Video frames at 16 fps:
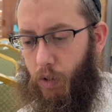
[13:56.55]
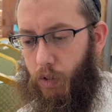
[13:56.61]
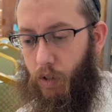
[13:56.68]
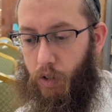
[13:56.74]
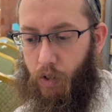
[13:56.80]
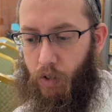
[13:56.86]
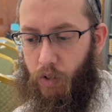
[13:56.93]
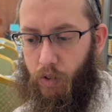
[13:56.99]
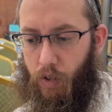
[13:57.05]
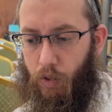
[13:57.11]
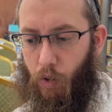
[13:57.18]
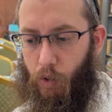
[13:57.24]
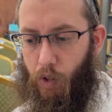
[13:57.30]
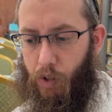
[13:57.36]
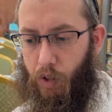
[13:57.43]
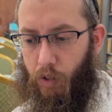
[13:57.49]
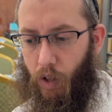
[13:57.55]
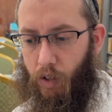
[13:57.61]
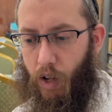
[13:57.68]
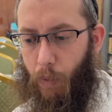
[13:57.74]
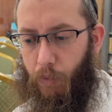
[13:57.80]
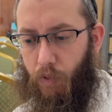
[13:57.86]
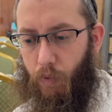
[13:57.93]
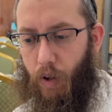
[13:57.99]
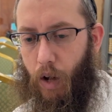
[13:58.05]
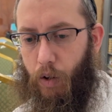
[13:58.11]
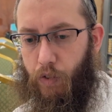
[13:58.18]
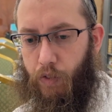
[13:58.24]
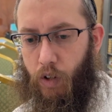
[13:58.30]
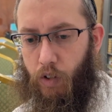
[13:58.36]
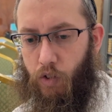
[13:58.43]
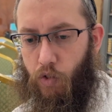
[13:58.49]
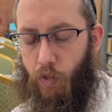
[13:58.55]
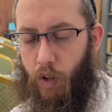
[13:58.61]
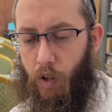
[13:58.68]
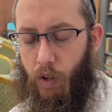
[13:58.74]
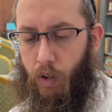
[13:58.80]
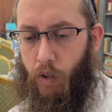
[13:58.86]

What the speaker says: The yeast is the only thing that comes from out of country.